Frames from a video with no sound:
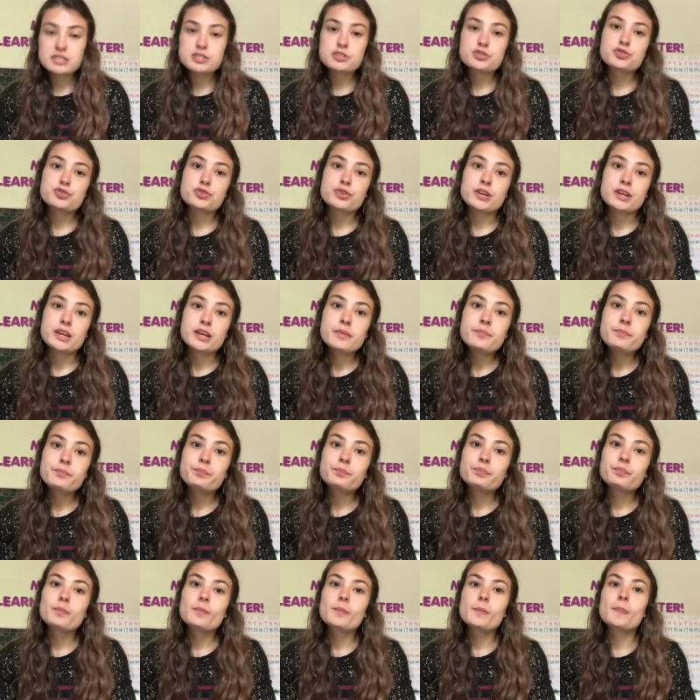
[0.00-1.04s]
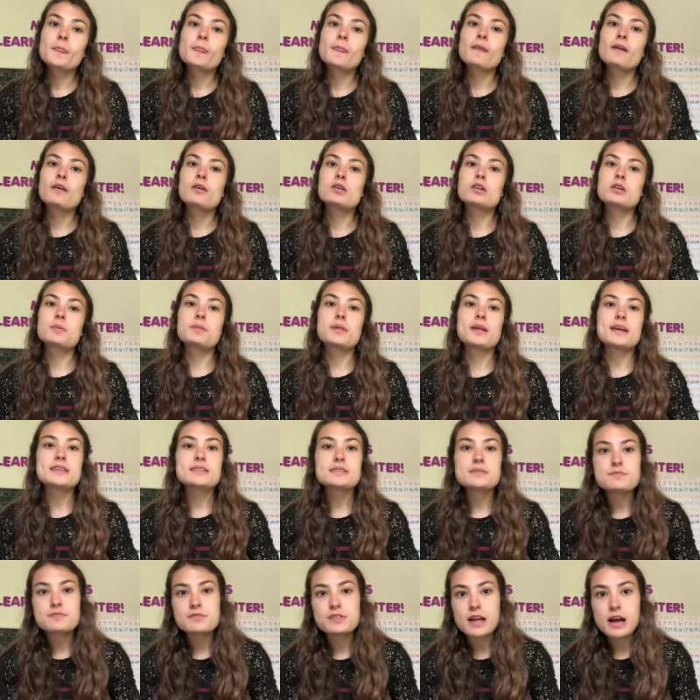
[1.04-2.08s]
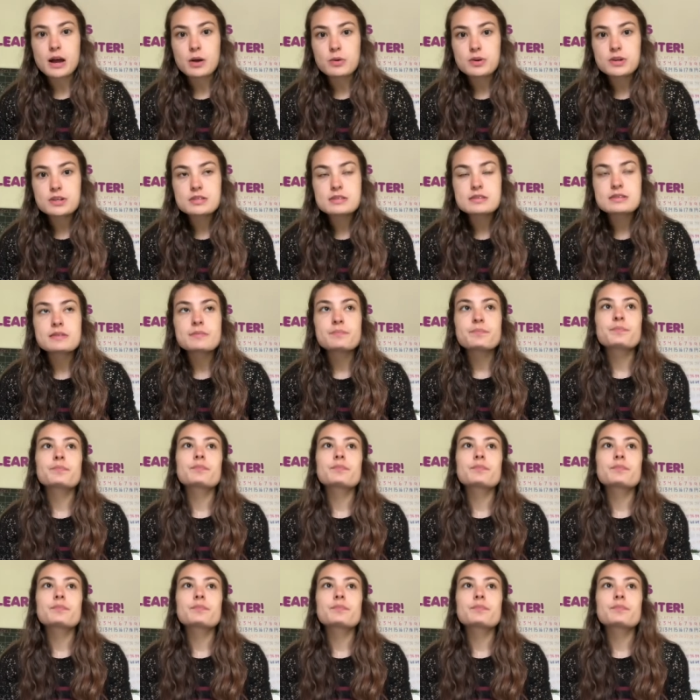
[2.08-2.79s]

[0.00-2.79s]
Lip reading: tree, or to plant some flowers.